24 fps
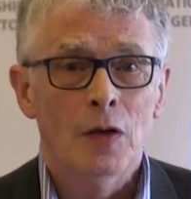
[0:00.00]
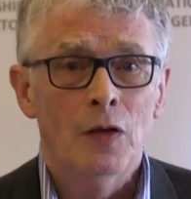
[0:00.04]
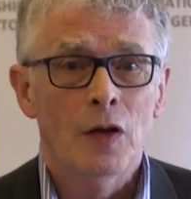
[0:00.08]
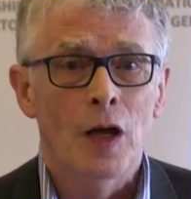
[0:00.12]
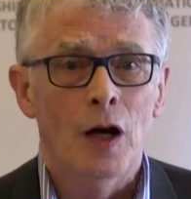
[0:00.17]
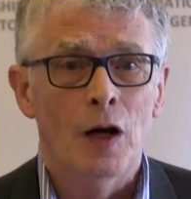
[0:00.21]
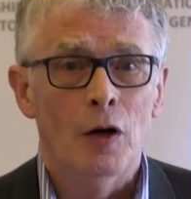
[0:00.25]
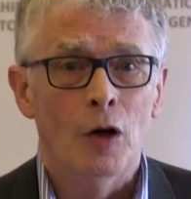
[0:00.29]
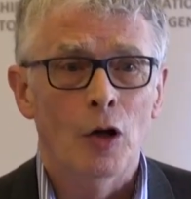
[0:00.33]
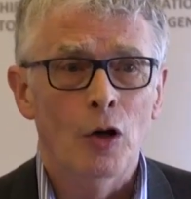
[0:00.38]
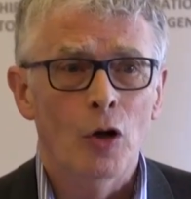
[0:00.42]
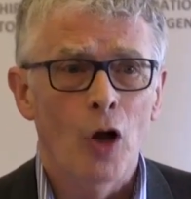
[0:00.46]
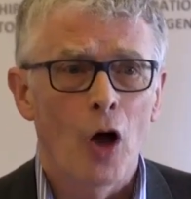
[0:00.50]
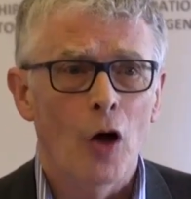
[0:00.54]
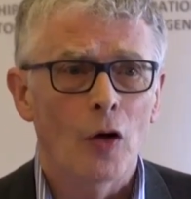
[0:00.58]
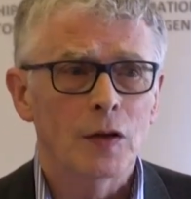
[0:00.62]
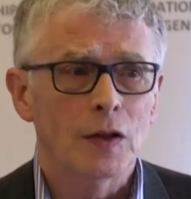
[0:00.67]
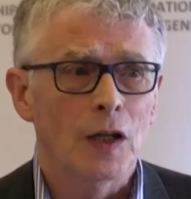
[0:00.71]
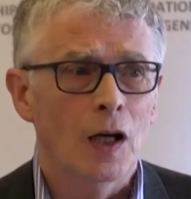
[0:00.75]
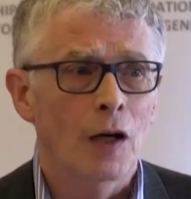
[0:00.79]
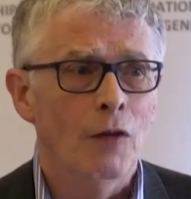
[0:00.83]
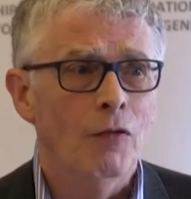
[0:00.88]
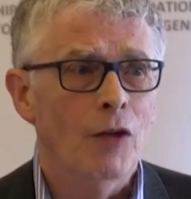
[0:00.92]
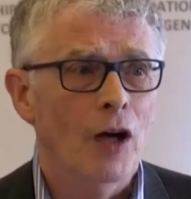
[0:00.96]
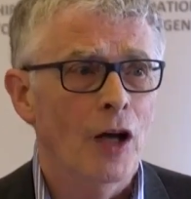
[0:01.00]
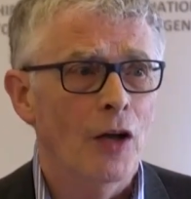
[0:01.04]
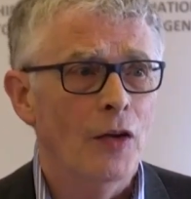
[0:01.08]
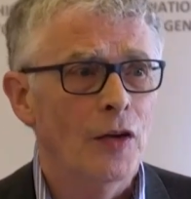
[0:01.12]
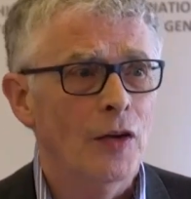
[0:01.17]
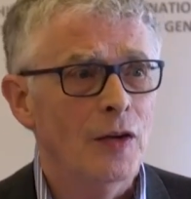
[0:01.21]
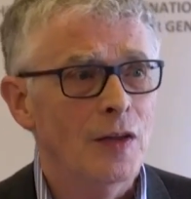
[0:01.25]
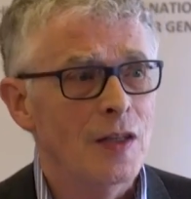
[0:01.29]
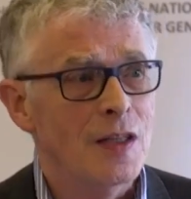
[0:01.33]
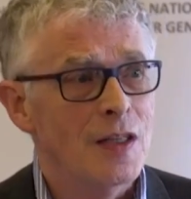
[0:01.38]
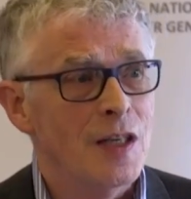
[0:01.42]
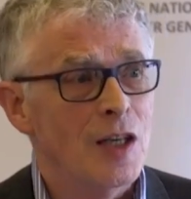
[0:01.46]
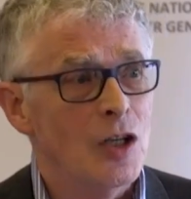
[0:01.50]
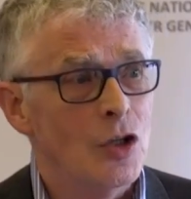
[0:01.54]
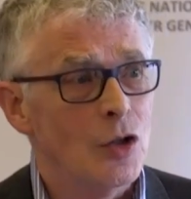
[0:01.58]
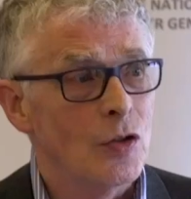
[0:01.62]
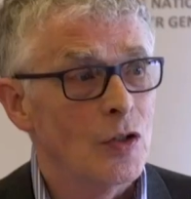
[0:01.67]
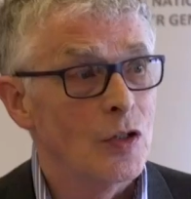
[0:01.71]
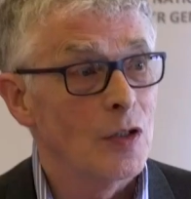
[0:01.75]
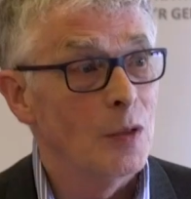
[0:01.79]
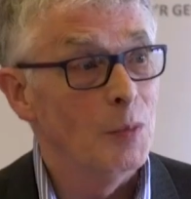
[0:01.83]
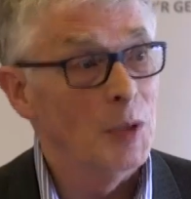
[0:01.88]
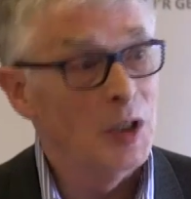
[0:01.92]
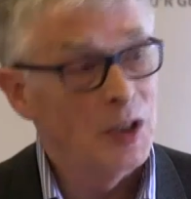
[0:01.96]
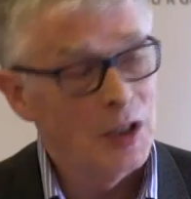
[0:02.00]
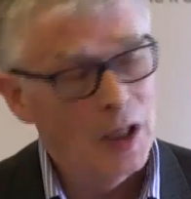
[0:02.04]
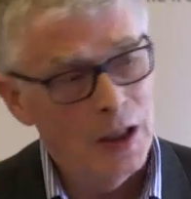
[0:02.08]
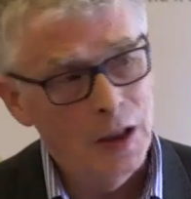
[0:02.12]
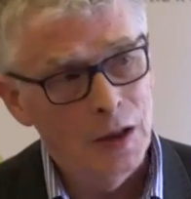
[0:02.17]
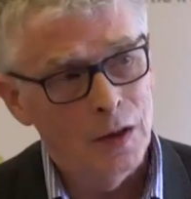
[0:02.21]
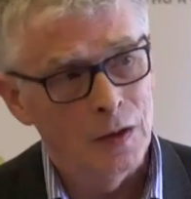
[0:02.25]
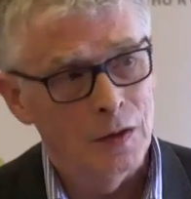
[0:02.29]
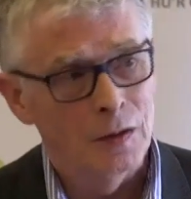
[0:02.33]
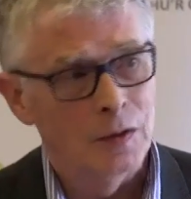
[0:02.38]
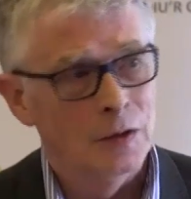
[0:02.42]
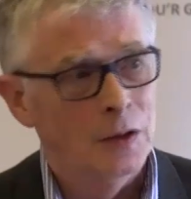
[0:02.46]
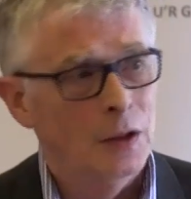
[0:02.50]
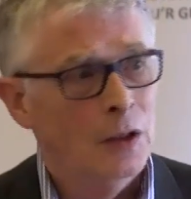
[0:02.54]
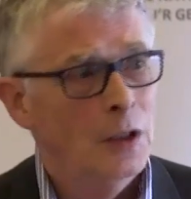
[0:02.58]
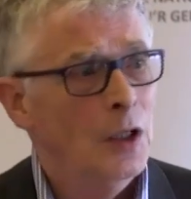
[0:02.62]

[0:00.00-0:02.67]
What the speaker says: There are a lot of other decisions to be taken.